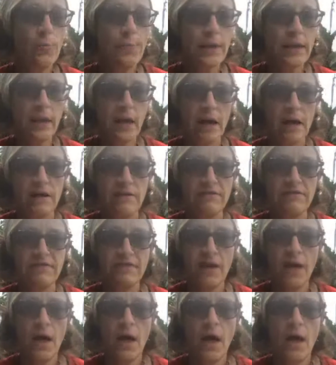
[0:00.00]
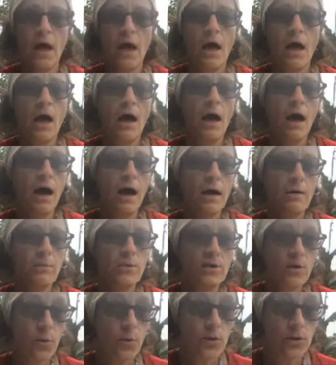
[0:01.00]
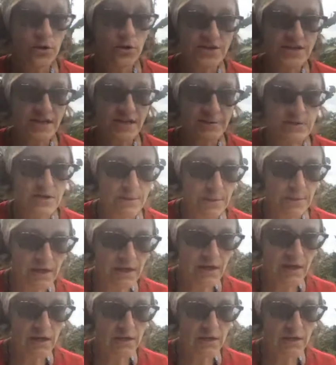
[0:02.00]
and love when the world seems to be